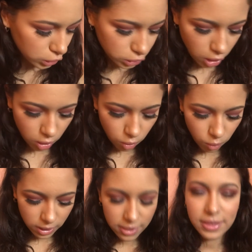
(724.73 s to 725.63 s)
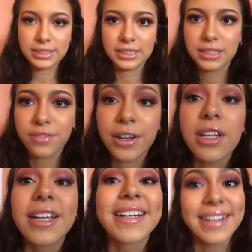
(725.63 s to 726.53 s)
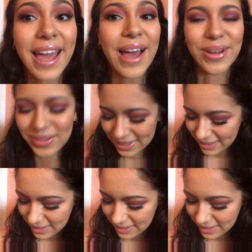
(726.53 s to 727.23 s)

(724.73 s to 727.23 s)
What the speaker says: So this is the final look now.